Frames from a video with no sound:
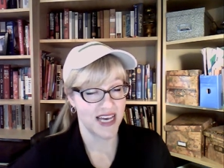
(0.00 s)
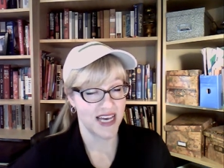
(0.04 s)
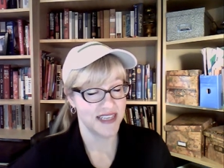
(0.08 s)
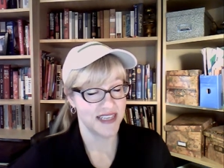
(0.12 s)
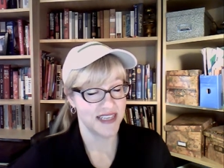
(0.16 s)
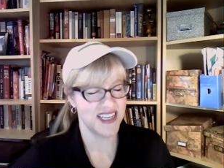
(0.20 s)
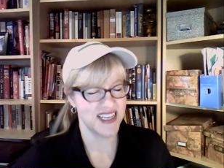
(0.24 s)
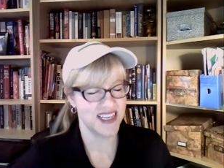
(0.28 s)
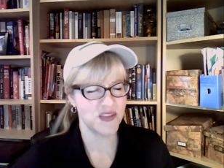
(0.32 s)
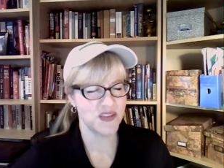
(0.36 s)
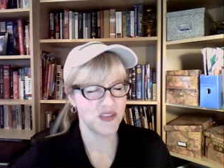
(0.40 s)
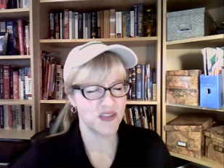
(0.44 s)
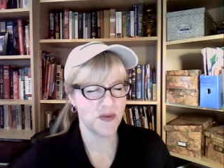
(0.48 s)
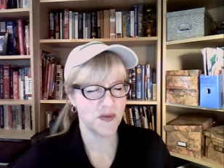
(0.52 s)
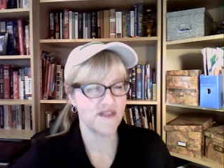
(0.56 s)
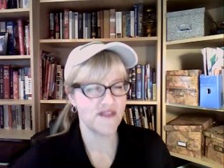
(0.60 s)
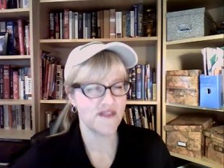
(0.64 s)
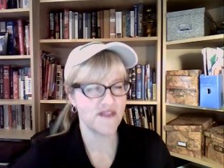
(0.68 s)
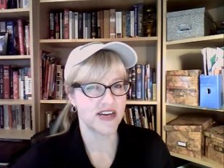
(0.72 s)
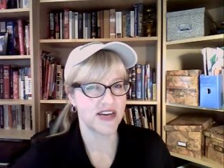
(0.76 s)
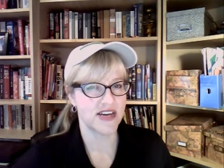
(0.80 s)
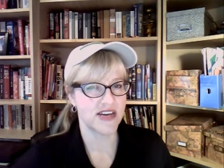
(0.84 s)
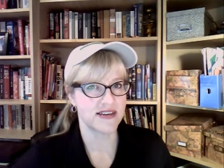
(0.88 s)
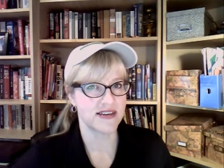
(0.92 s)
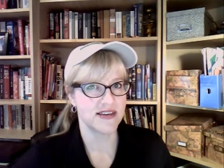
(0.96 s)
Sounds
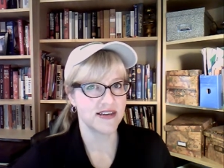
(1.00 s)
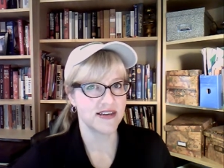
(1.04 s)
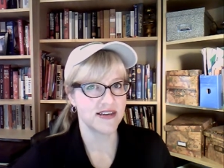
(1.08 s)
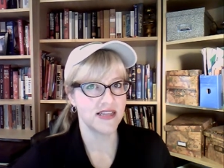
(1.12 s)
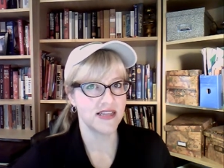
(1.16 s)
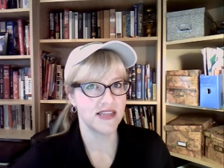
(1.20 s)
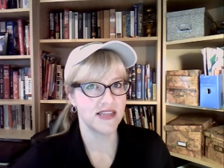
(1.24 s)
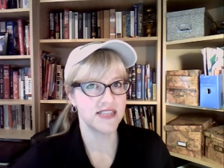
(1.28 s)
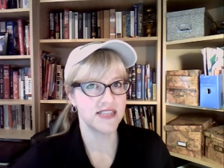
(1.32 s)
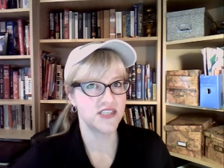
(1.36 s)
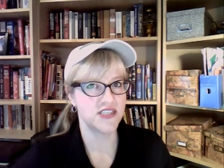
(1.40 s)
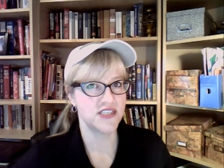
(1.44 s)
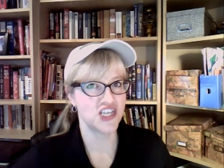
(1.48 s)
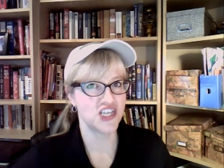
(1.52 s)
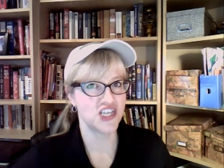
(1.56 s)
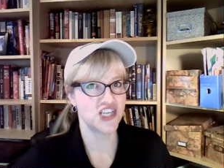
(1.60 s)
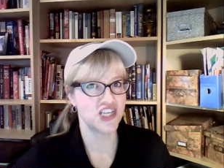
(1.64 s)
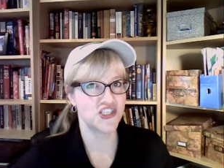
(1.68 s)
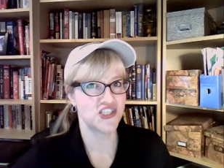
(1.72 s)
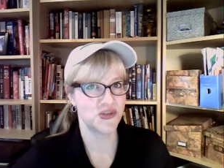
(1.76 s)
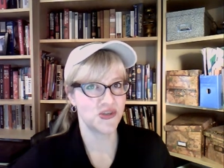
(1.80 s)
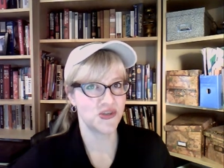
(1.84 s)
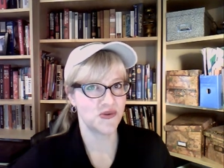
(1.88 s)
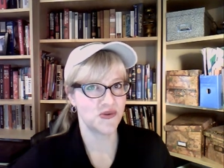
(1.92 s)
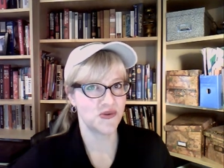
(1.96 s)
perfect. Let's
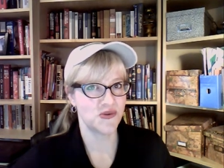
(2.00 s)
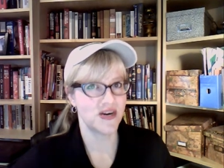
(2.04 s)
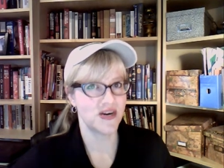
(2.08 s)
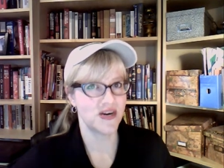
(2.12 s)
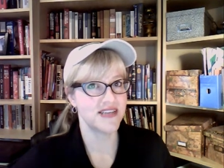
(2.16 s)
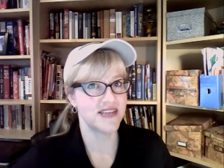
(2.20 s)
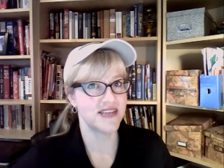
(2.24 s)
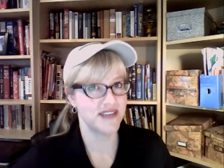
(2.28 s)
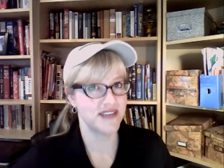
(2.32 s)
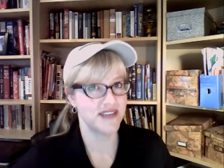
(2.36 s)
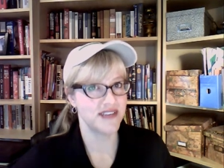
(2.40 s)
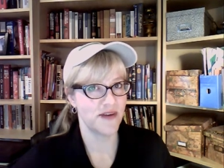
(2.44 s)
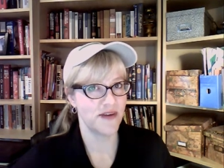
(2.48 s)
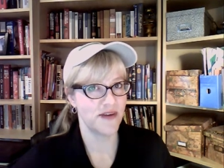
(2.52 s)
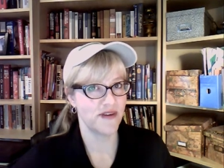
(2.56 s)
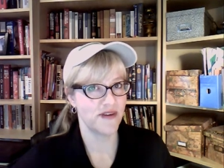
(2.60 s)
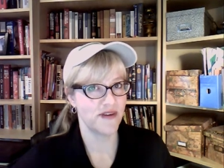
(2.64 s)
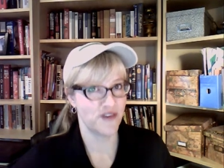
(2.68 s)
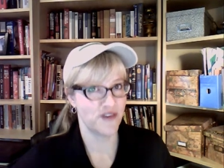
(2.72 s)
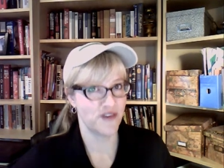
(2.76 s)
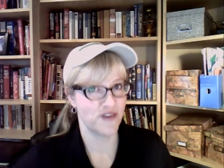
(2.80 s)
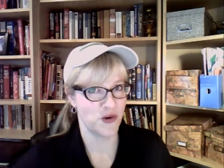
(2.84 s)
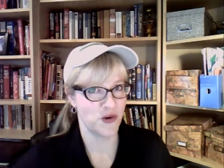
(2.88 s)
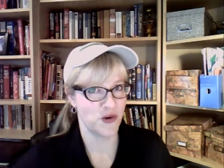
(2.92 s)
just do a site review.